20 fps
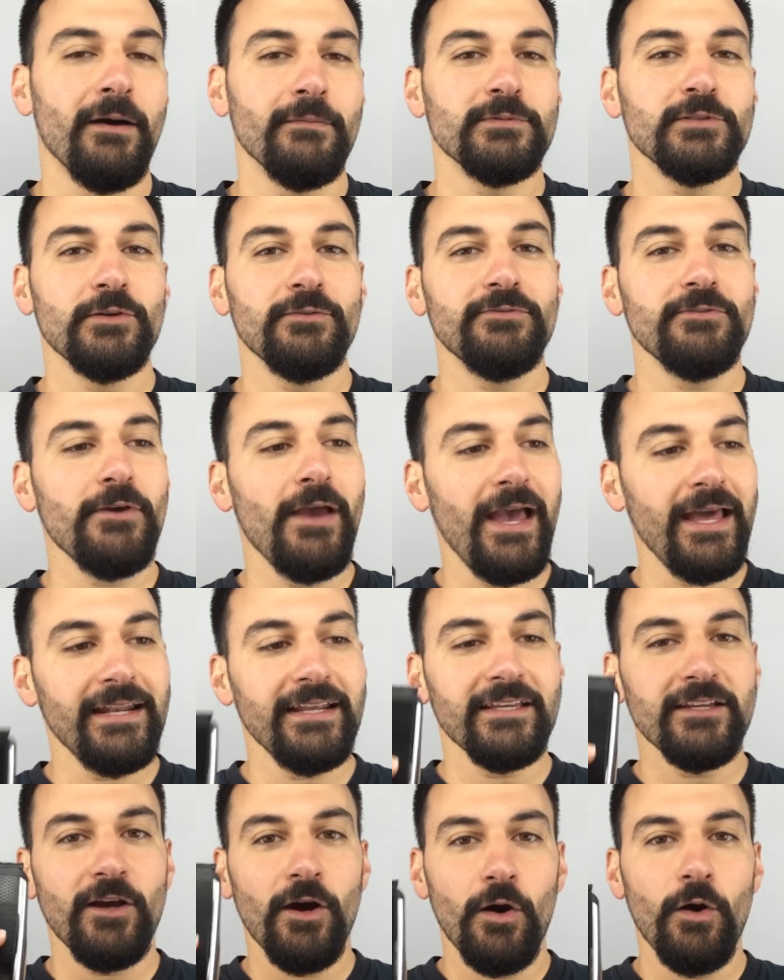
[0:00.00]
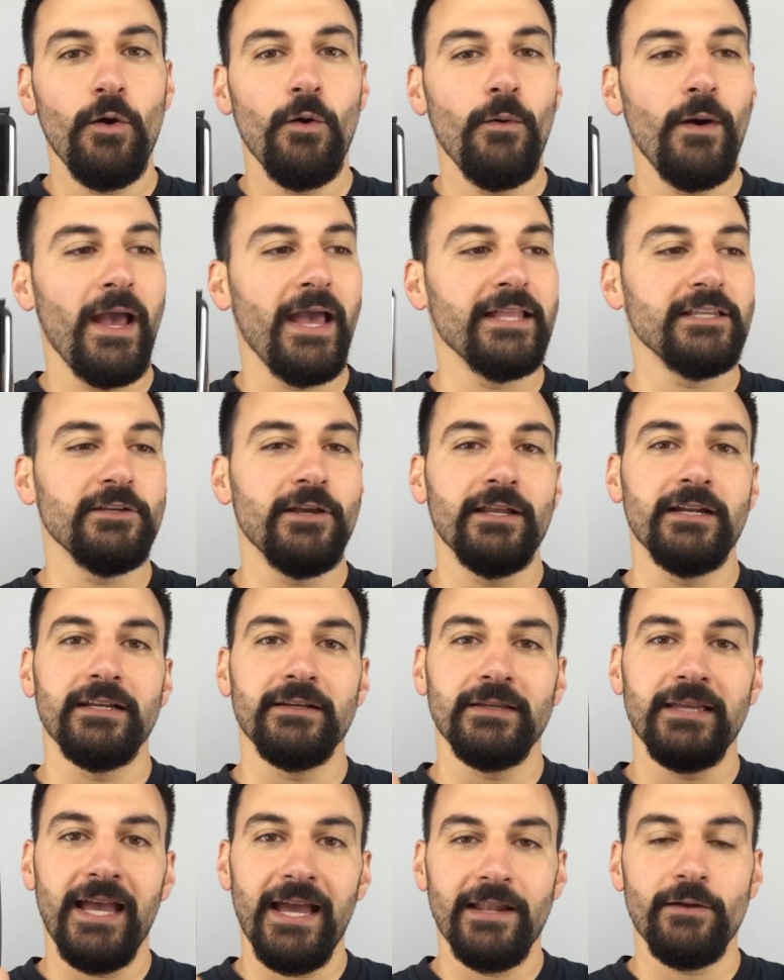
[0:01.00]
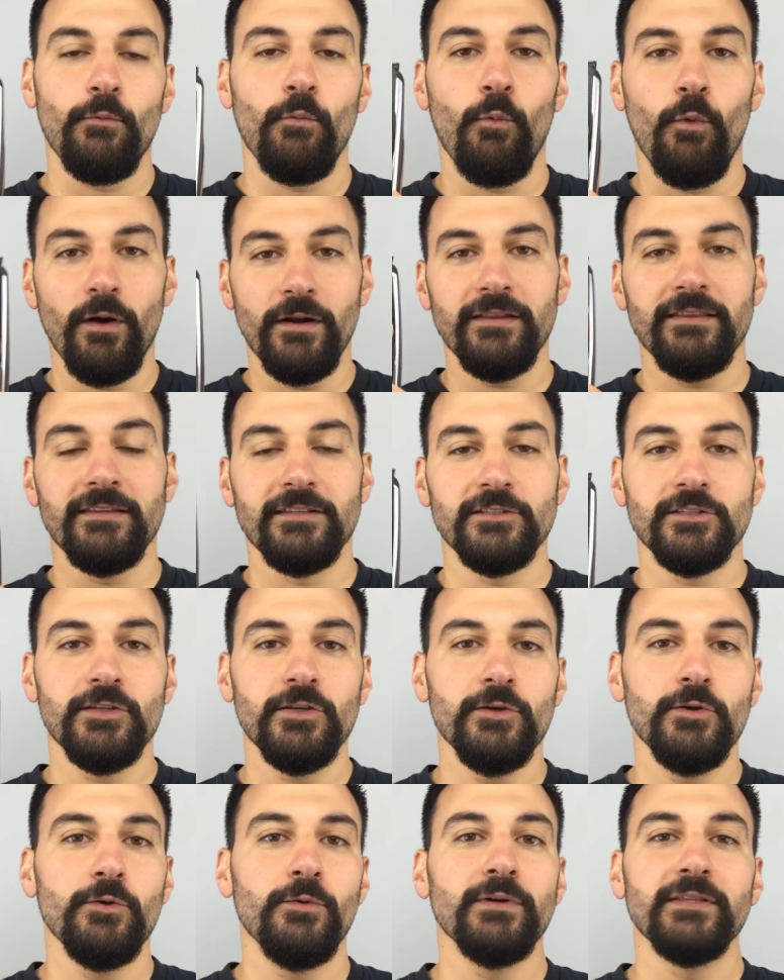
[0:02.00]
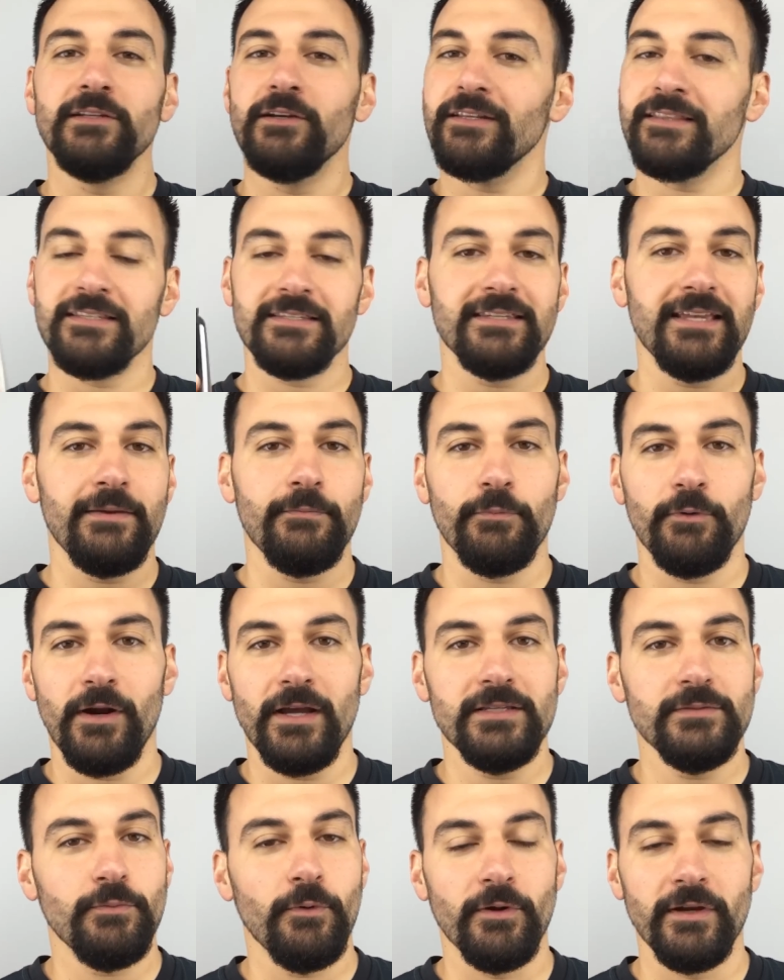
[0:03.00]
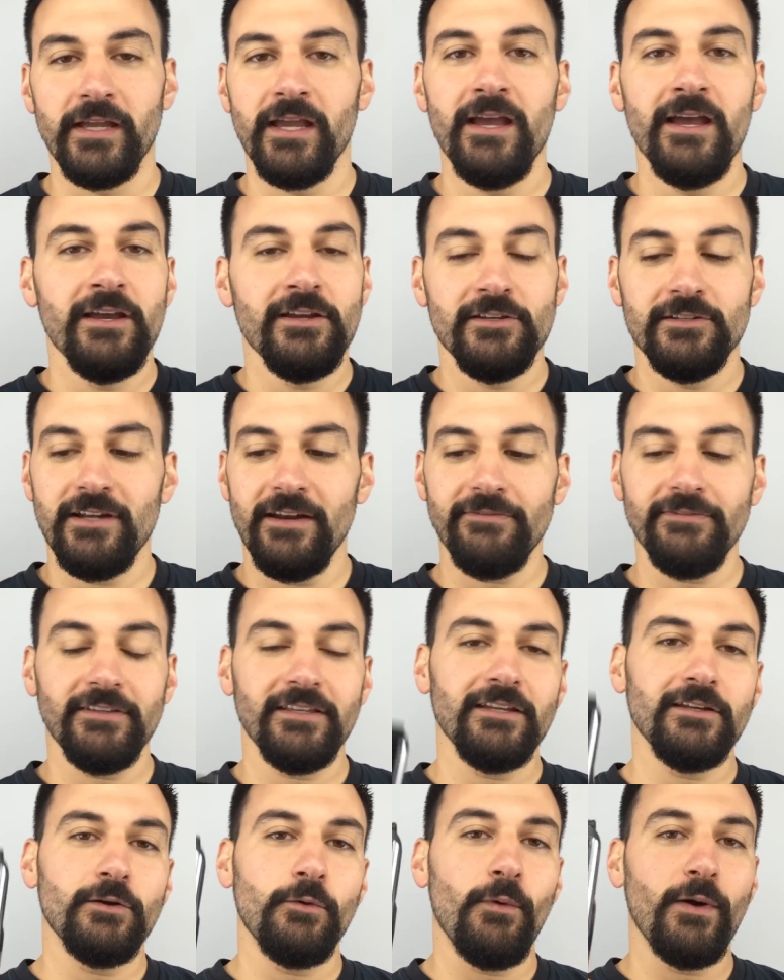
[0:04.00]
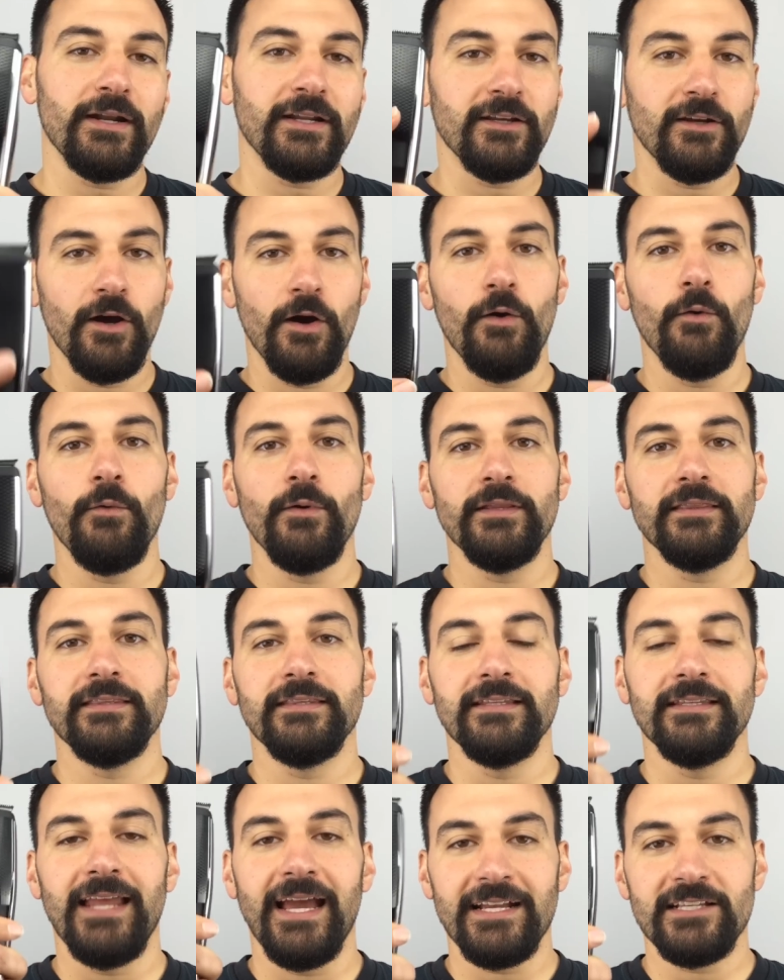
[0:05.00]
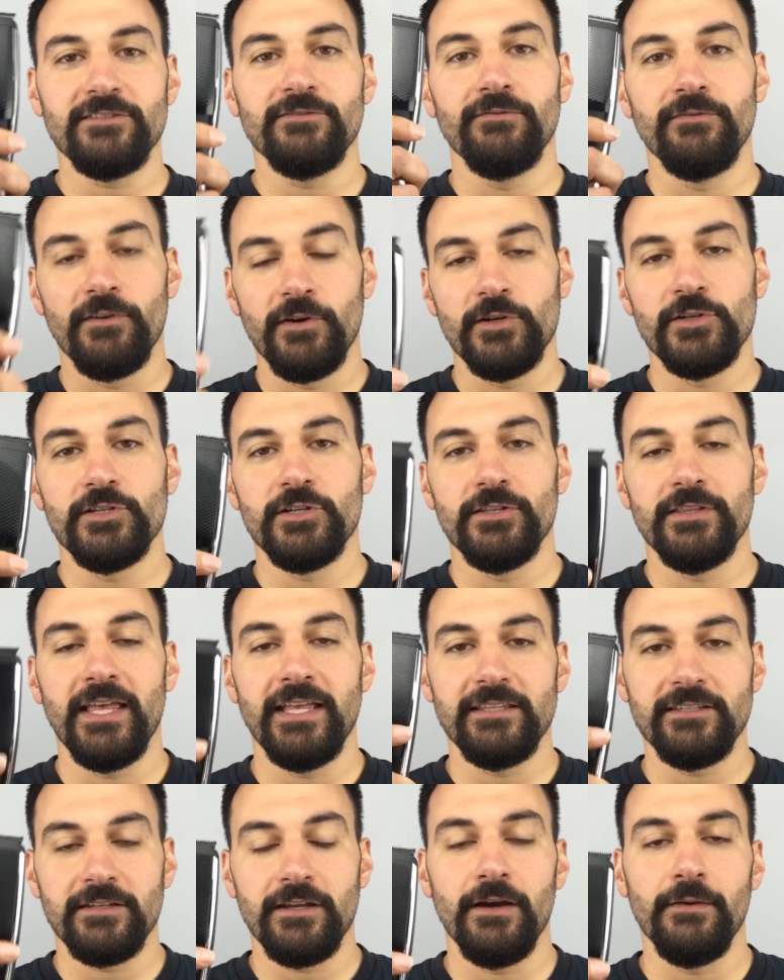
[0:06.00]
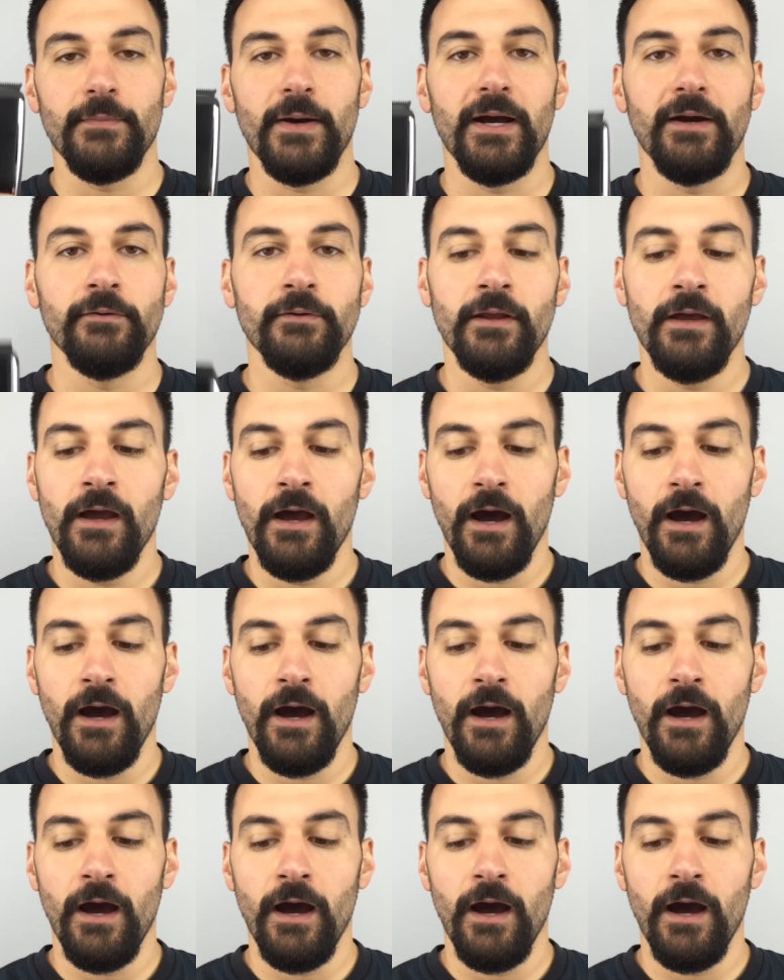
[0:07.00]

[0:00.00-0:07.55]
So if you had to go and you had to get one of the two and they're at the same price point, you're definitely going to want to go with the next version that's come out.